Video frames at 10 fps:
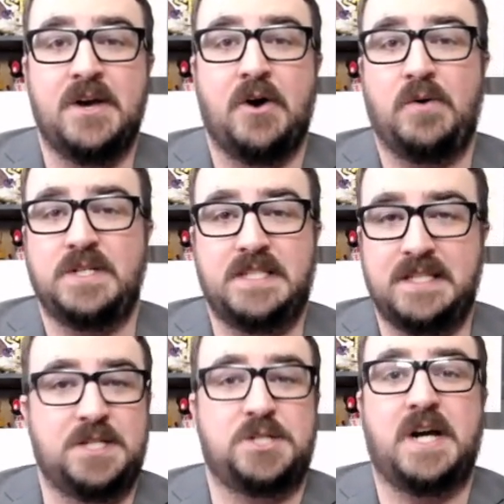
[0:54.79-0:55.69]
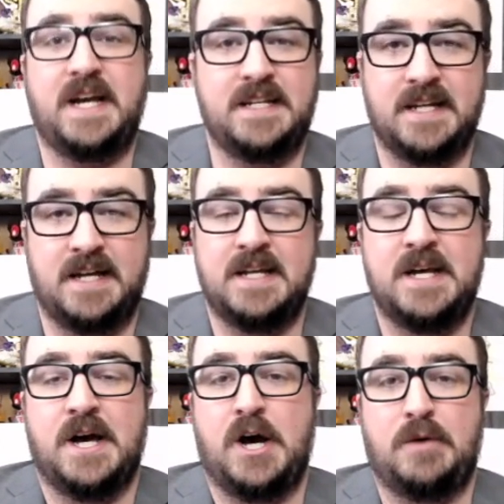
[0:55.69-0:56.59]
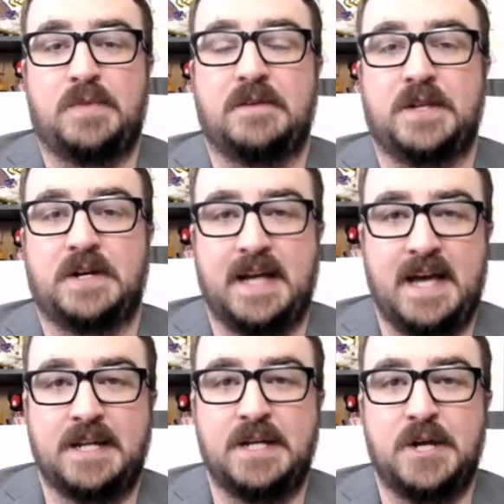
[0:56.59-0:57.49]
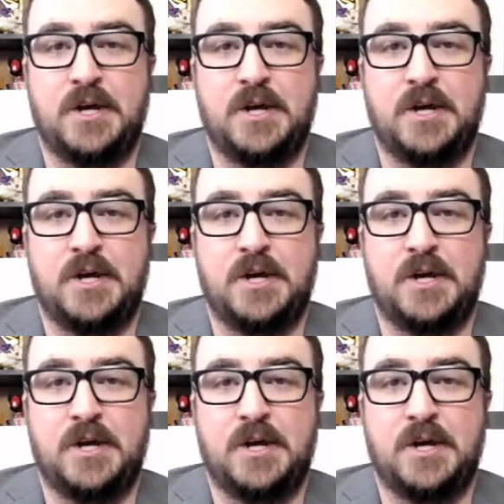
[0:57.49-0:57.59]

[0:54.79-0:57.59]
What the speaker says: hoisting the giant nut above their head.